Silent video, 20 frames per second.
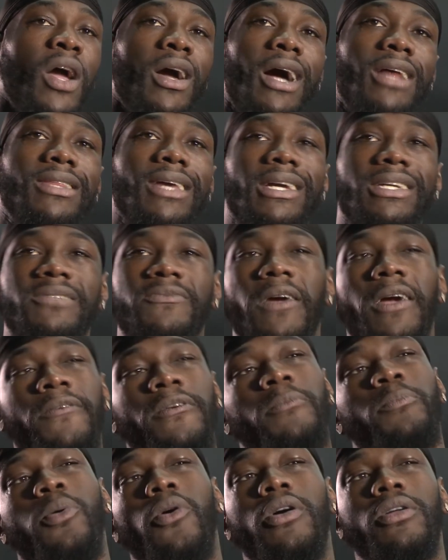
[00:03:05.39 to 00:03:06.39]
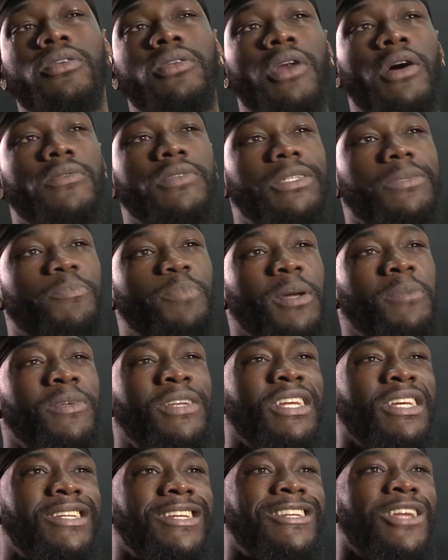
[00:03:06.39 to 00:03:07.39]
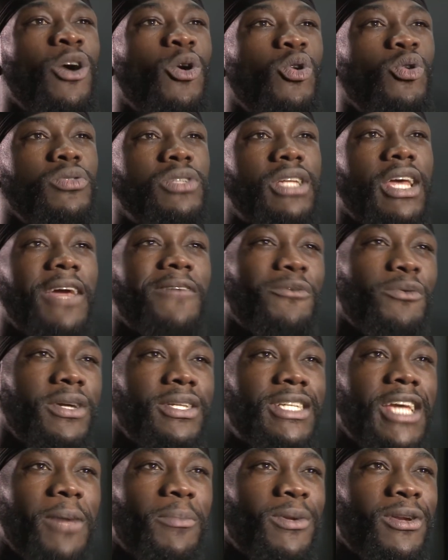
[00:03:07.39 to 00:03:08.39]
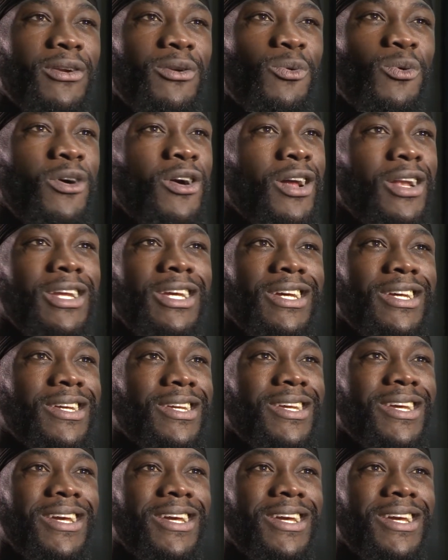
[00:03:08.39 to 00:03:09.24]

I think it's very important, you know. People need to know who's the heavyweight champion of the world is.